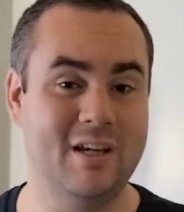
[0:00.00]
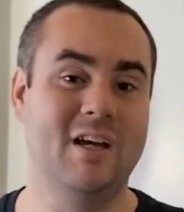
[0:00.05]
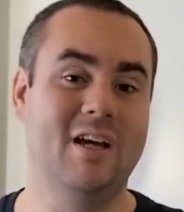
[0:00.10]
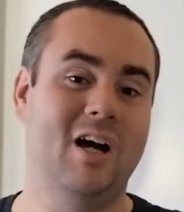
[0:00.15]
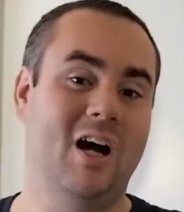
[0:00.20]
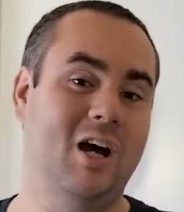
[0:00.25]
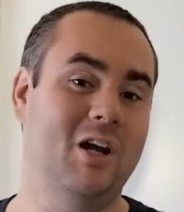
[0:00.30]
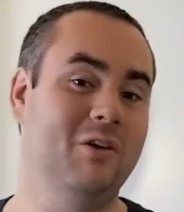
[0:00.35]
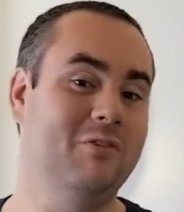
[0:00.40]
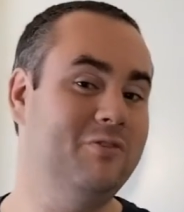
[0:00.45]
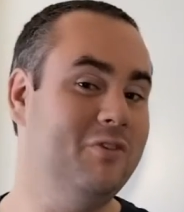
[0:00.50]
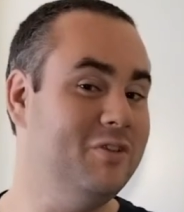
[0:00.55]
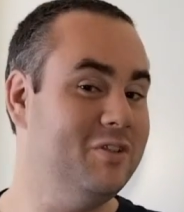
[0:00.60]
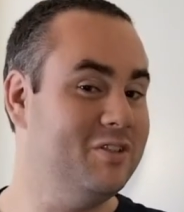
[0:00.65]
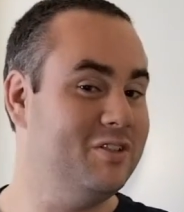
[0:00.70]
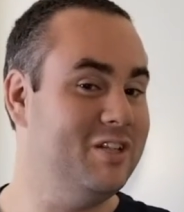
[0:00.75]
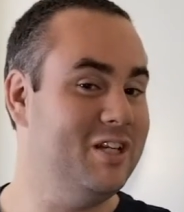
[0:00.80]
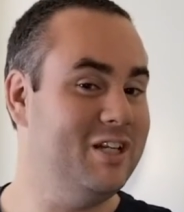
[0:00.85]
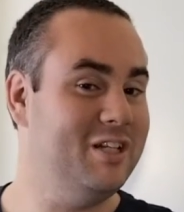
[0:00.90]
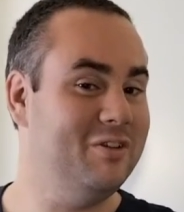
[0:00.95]
I look forward to
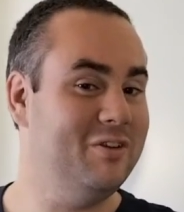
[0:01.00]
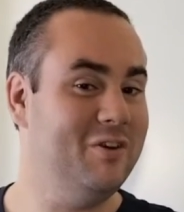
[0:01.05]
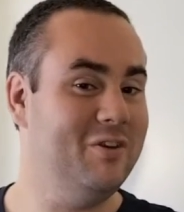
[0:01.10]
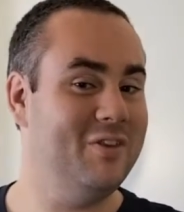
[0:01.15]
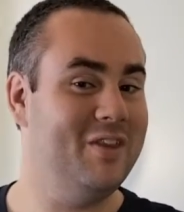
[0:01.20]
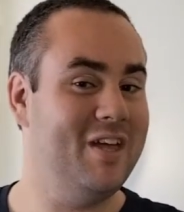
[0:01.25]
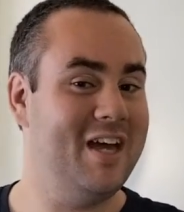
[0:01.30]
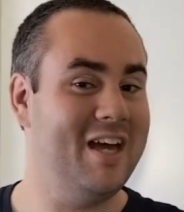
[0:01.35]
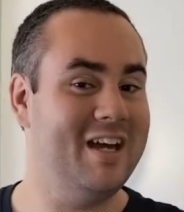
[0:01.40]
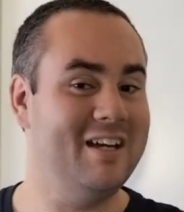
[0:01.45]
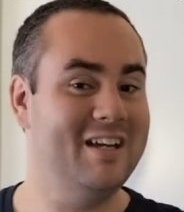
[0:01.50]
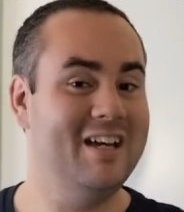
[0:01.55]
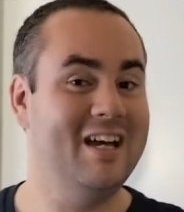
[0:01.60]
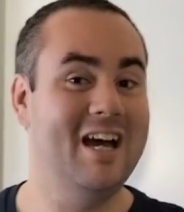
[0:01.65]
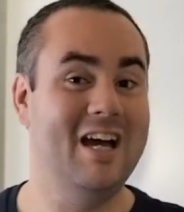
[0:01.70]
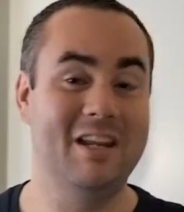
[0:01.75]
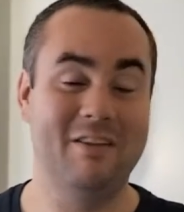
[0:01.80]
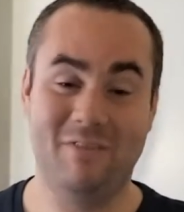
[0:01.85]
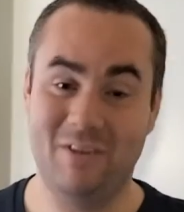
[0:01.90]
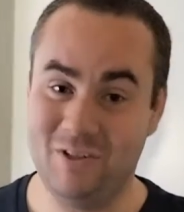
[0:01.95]
seeing you all there. And
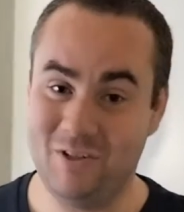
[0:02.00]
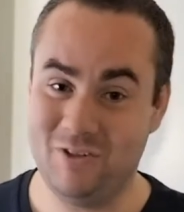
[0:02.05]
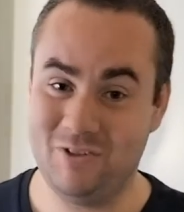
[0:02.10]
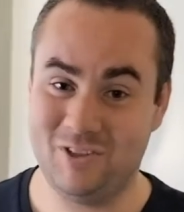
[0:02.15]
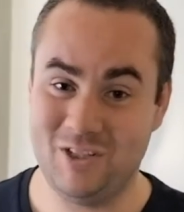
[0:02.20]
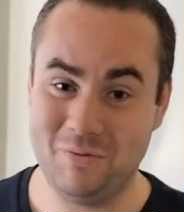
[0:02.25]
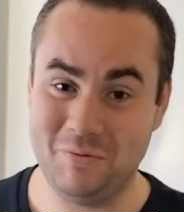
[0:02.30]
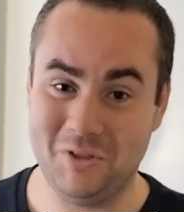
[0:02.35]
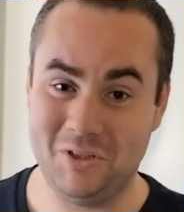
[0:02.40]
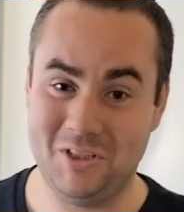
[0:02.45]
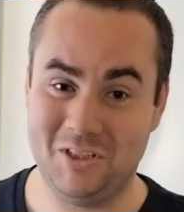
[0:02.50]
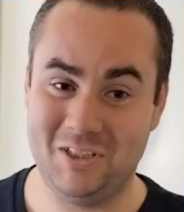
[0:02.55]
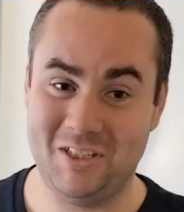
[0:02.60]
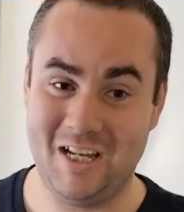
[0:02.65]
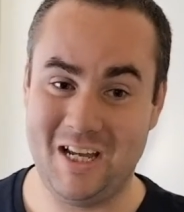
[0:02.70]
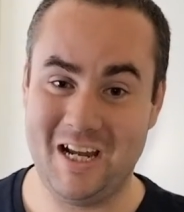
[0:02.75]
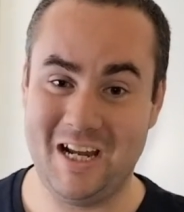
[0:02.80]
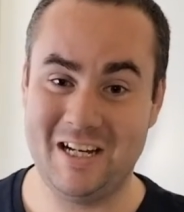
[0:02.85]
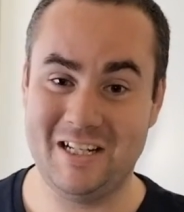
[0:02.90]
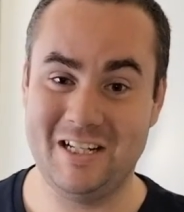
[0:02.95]
if you do see me on
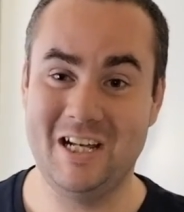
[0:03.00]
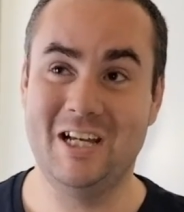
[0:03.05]
stage,